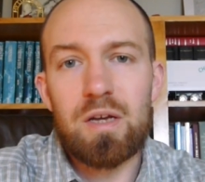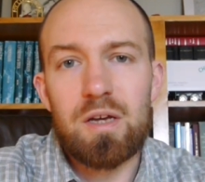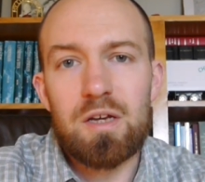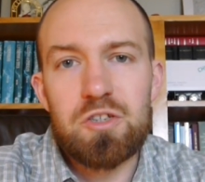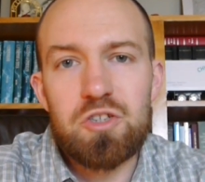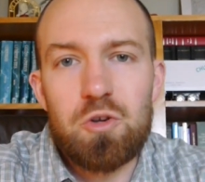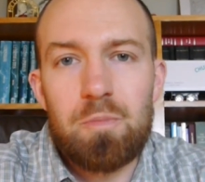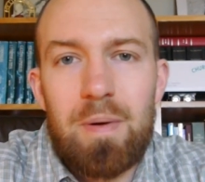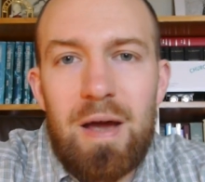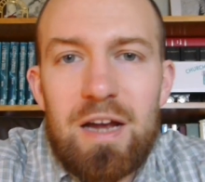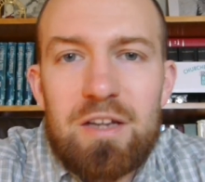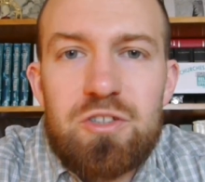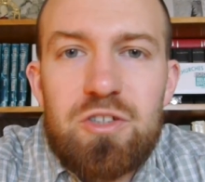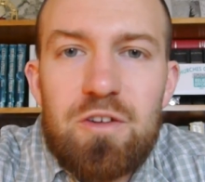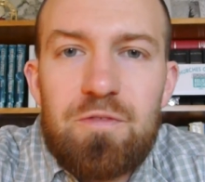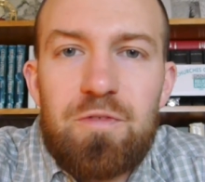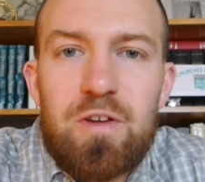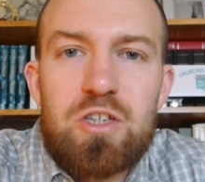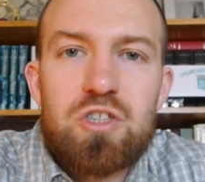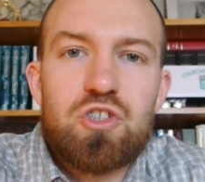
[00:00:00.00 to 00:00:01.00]
So back to
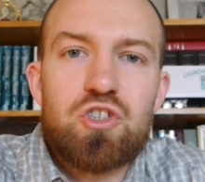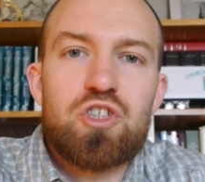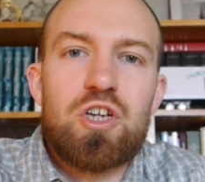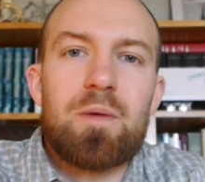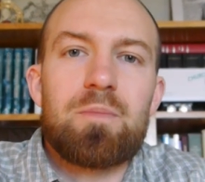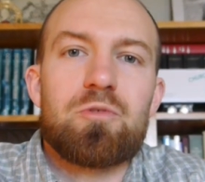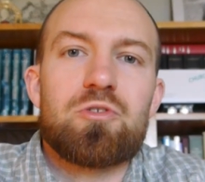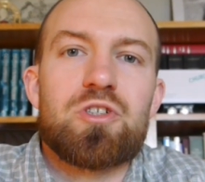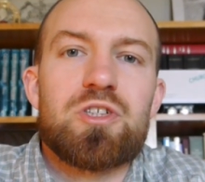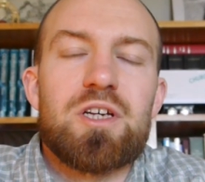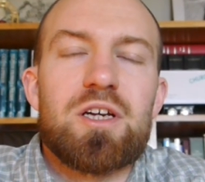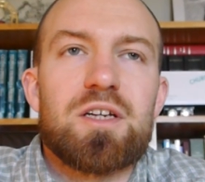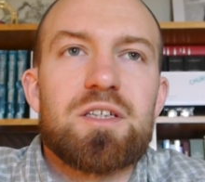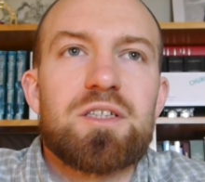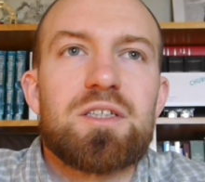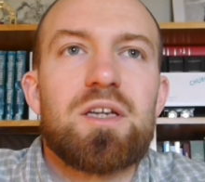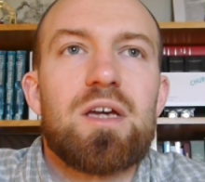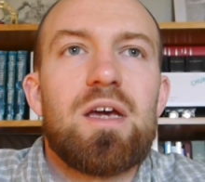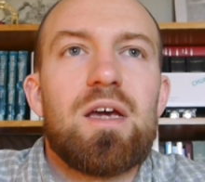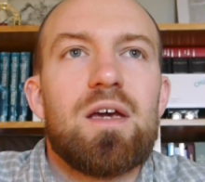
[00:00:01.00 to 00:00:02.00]
Ephesians chapter
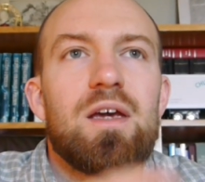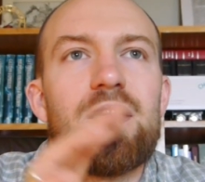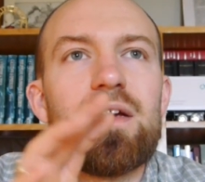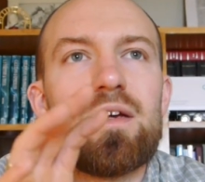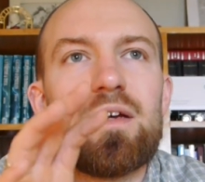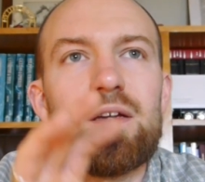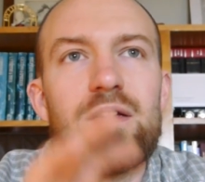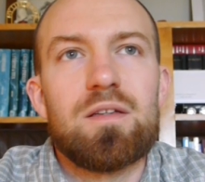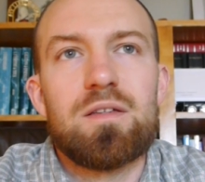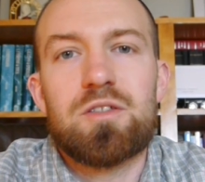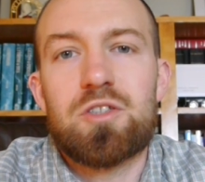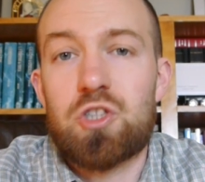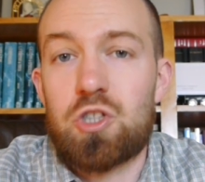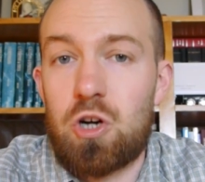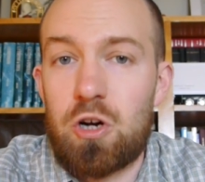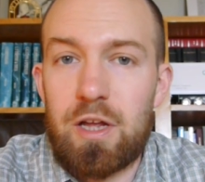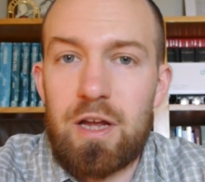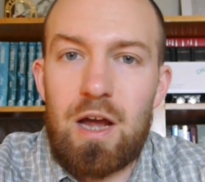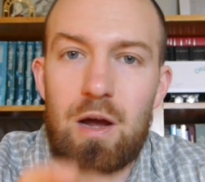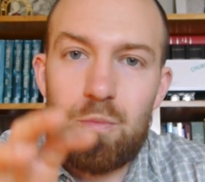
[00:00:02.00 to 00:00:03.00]
6.
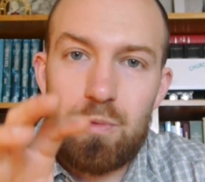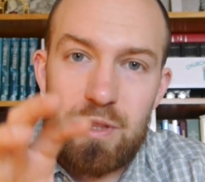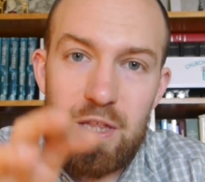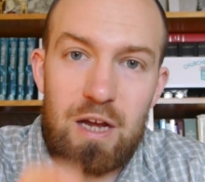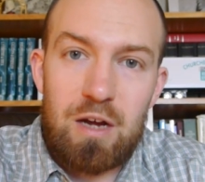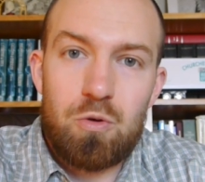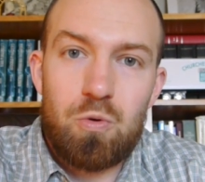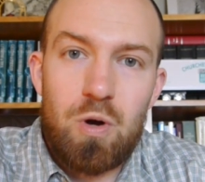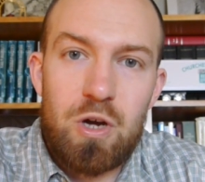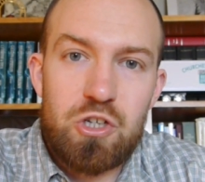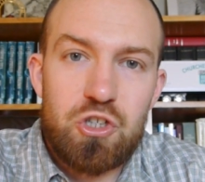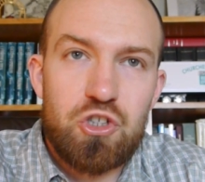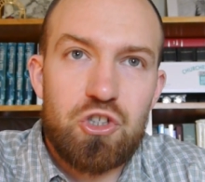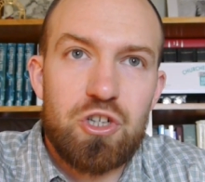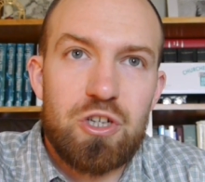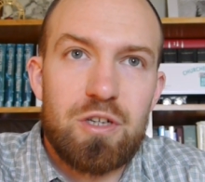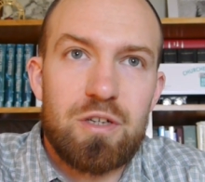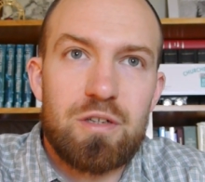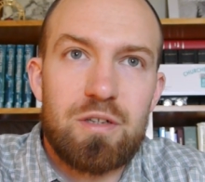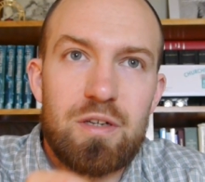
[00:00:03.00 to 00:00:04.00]
Starting out with that
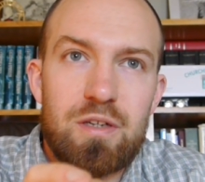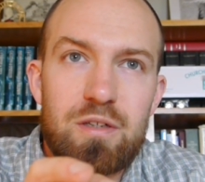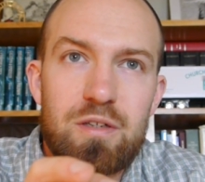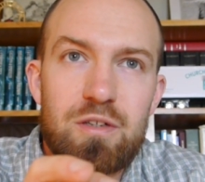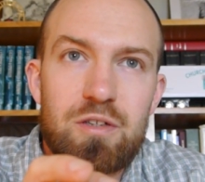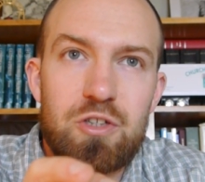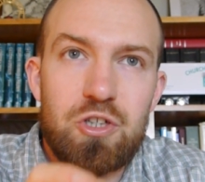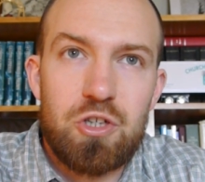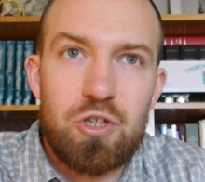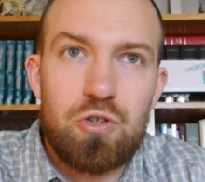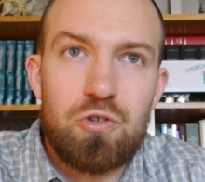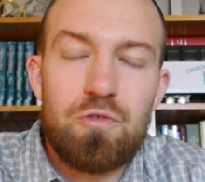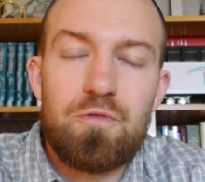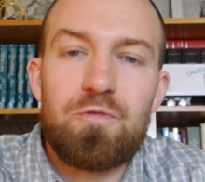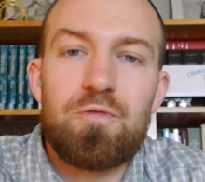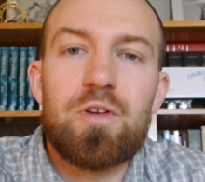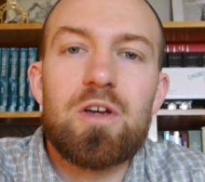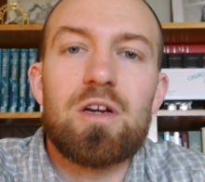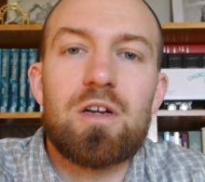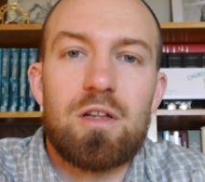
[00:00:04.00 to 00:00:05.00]
question, do you
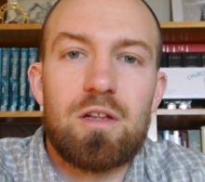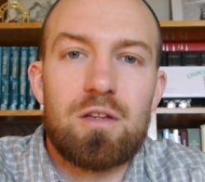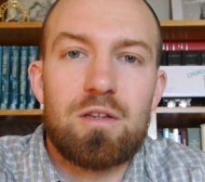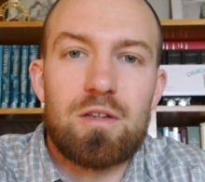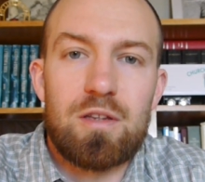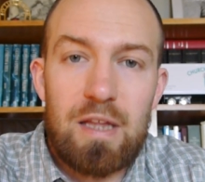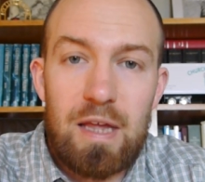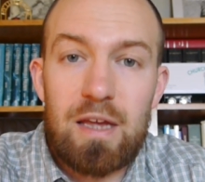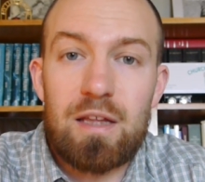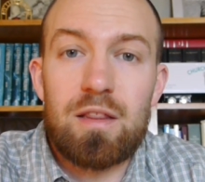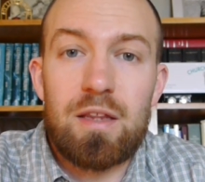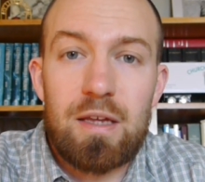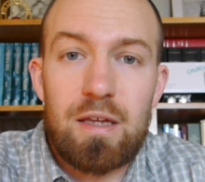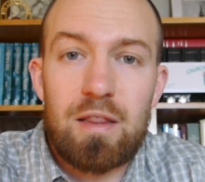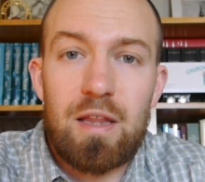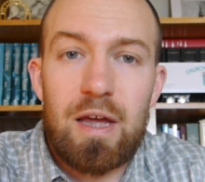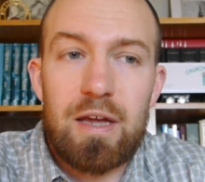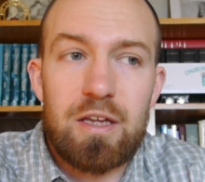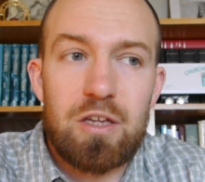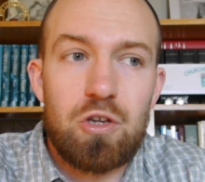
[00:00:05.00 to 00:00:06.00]
feel lately
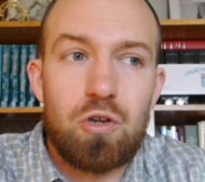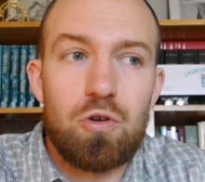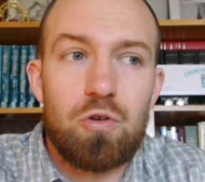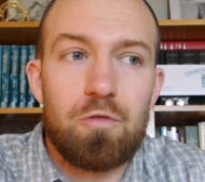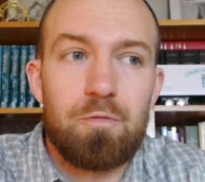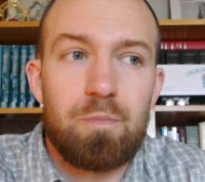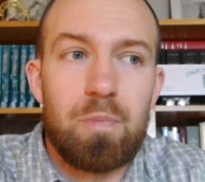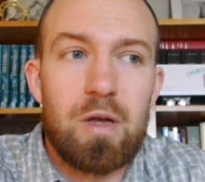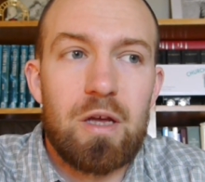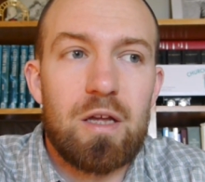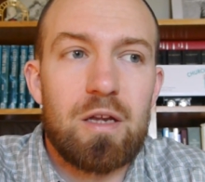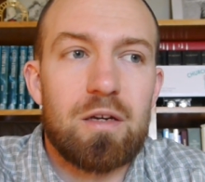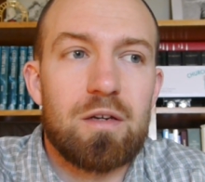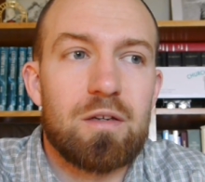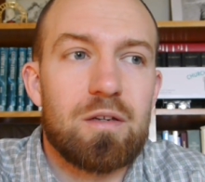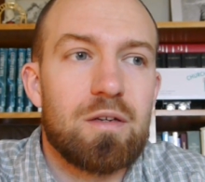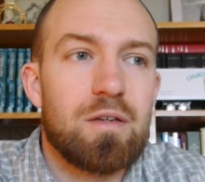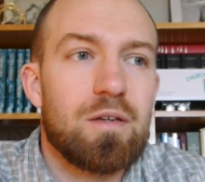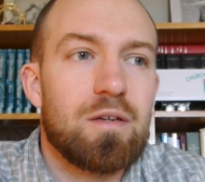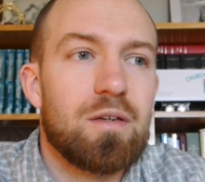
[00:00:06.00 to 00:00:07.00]
like you have
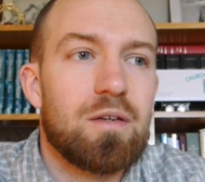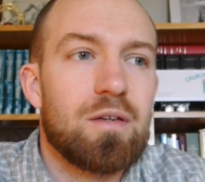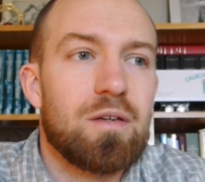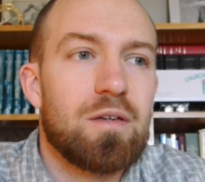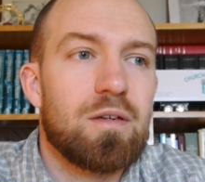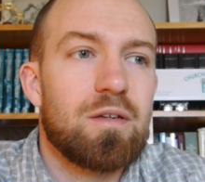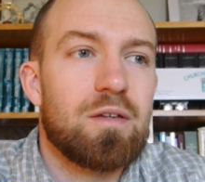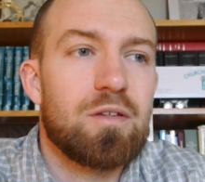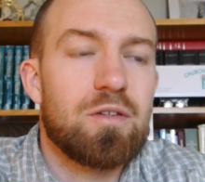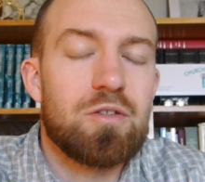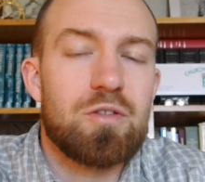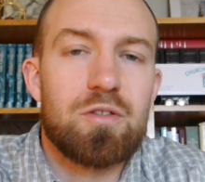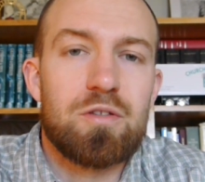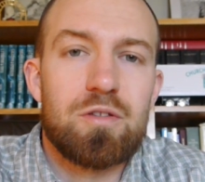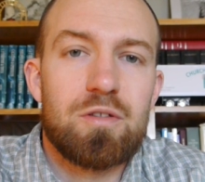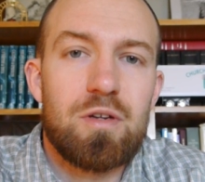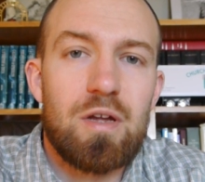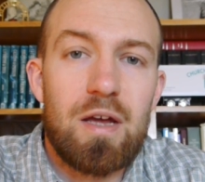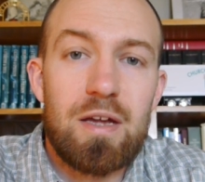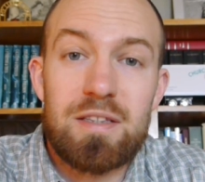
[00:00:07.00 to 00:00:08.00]
been
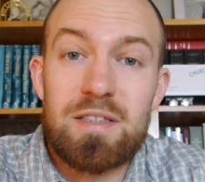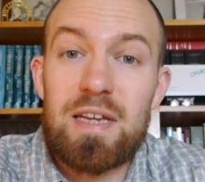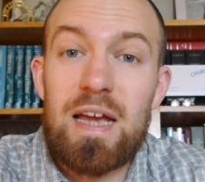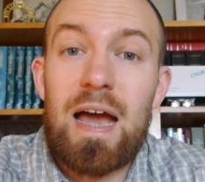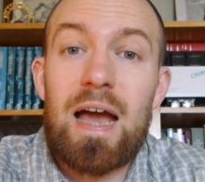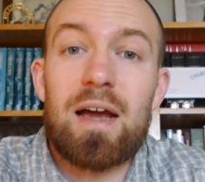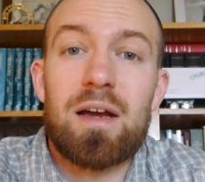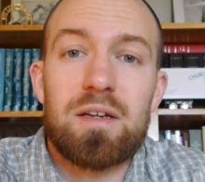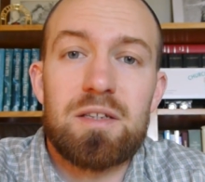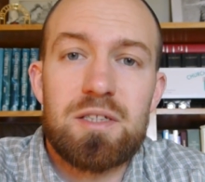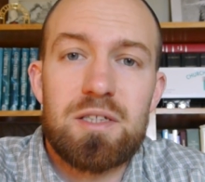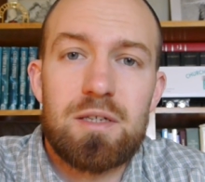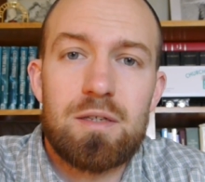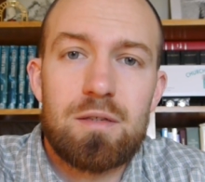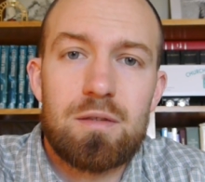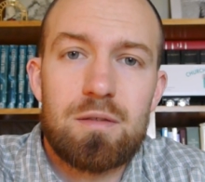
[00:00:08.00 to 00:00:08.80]
attacked?